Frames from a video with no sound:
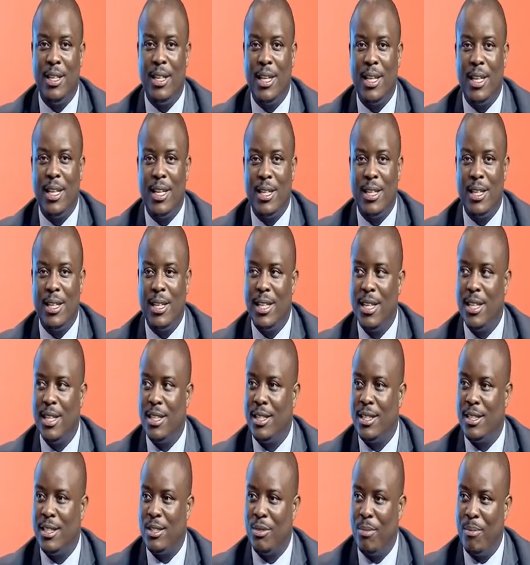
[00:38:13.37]
The key thing
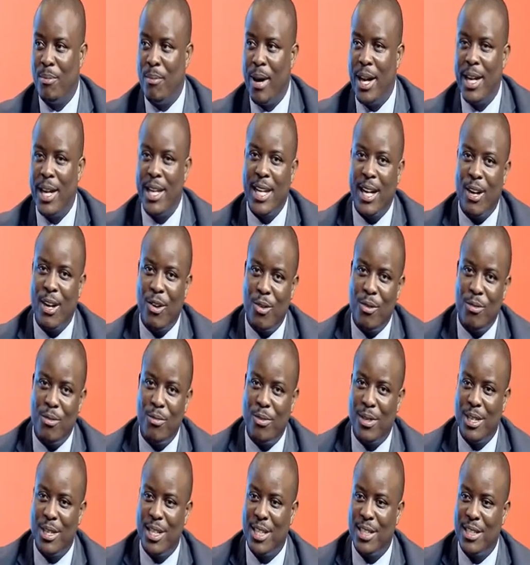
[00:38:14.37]
is to buy the
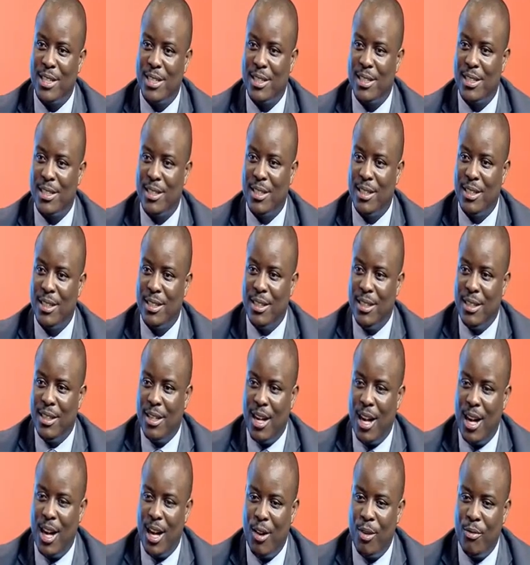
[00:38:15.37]
confidence.
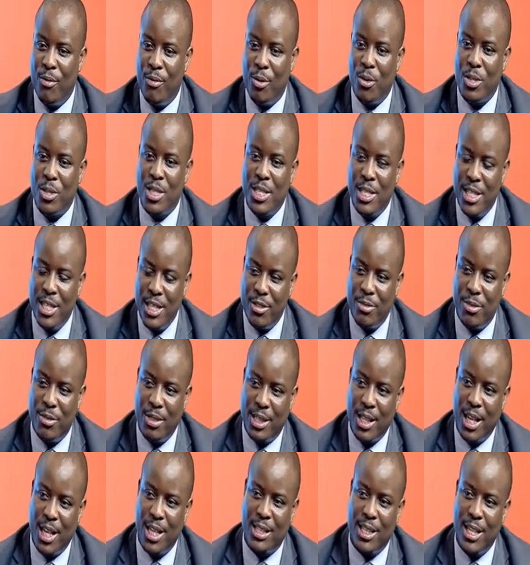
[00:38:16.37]
Of course,
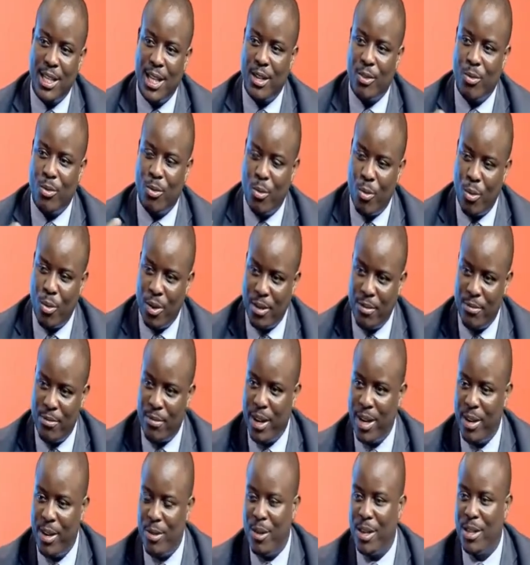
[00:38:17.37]
literature is there to
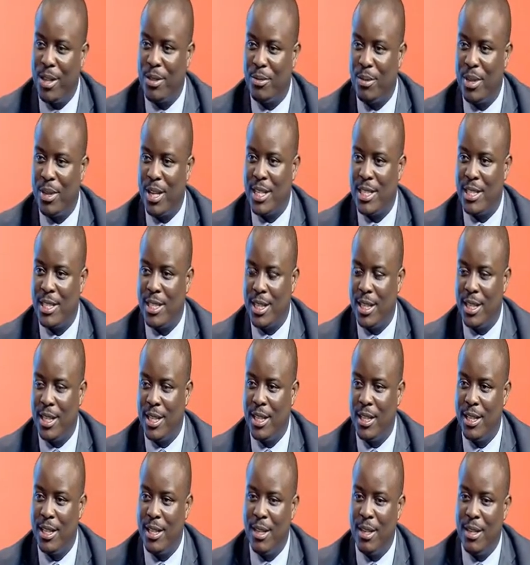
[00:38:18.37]
qualify what we are
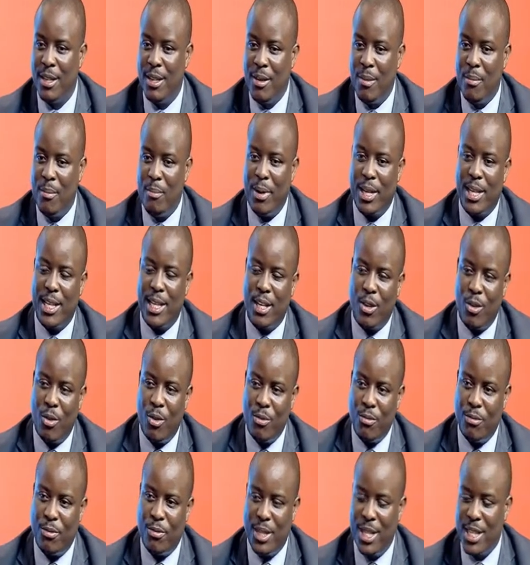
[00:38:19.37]
saying, but the
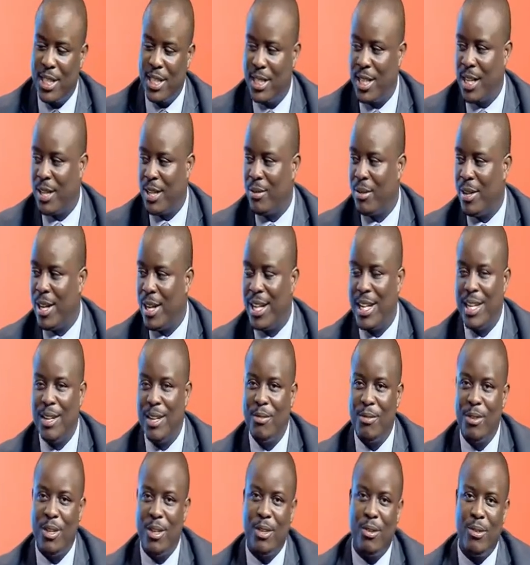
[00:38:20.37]
confidence that we are
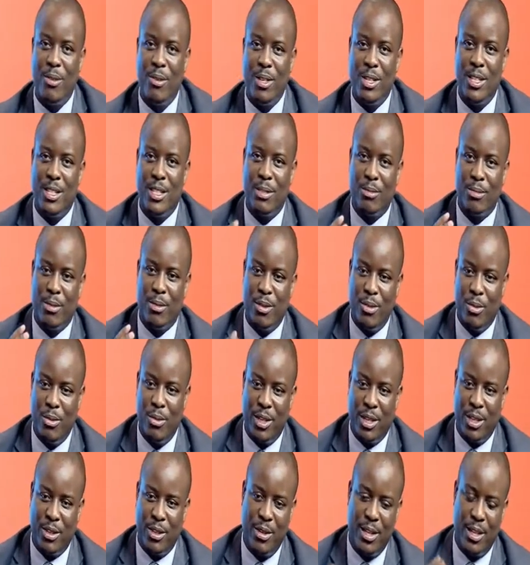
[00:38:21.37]
giving you is we
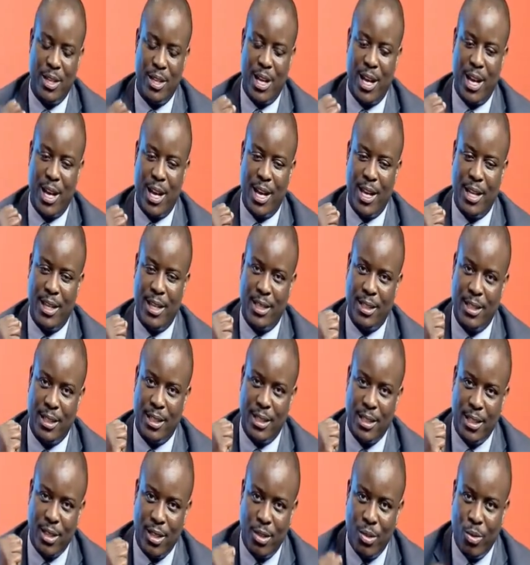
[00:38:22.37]
look you in the eye,
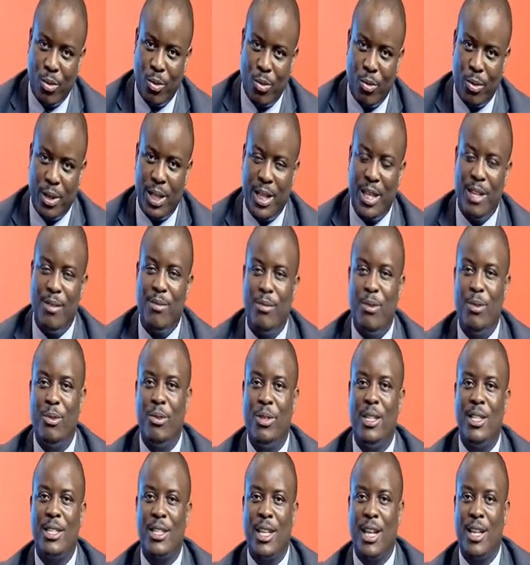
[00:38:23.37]
we give
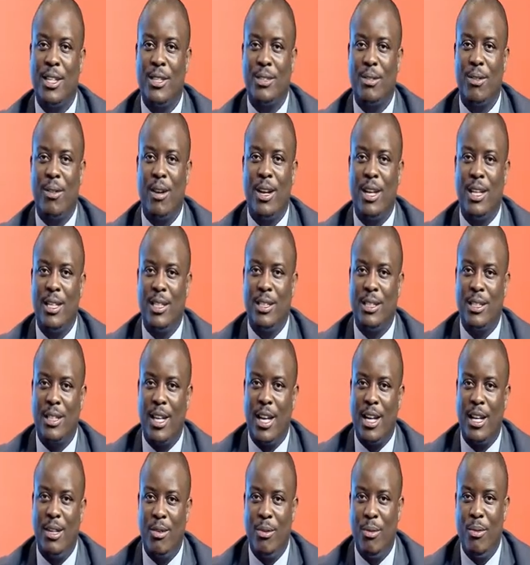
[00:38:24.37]
you this assurance,
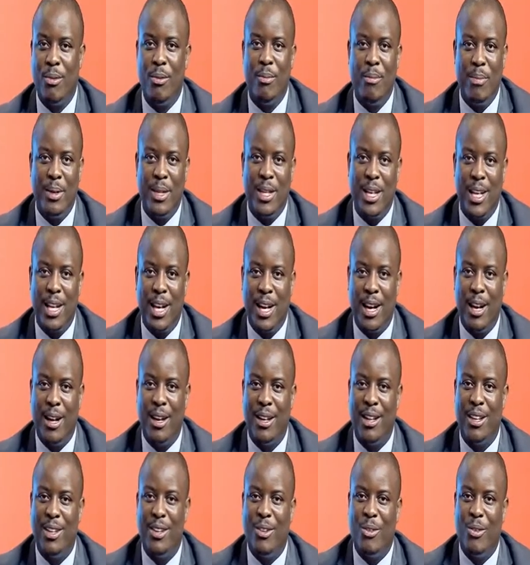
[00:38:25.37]
and we will be there
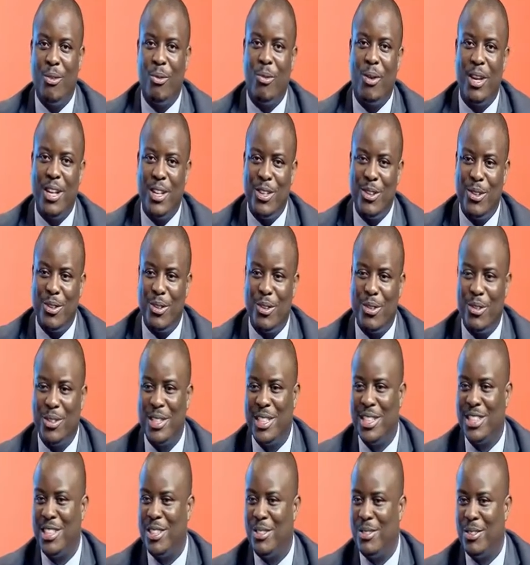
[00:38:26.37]
when you're
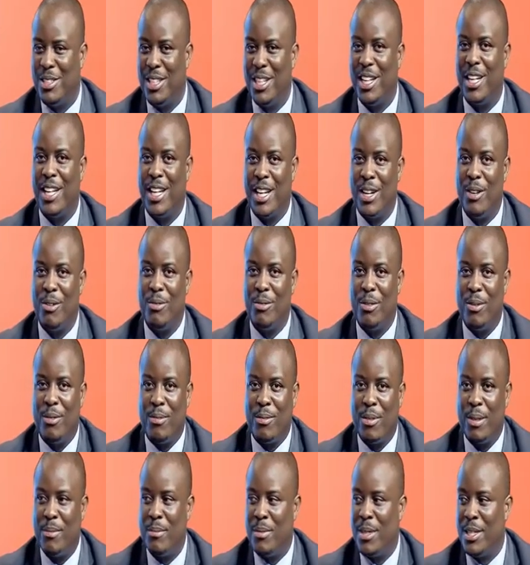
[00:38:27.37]
not, to take care of your
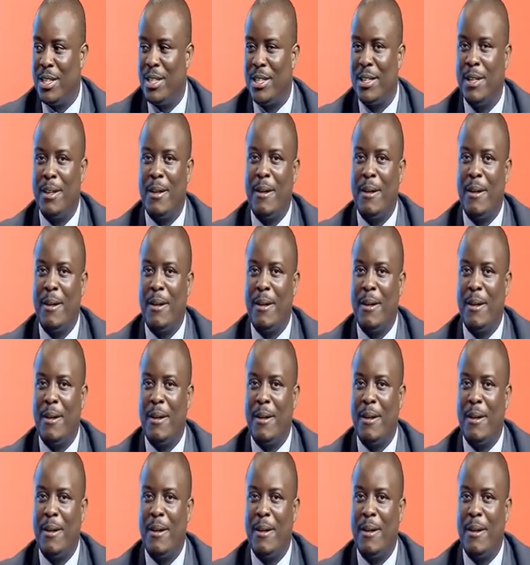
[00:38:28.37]
family.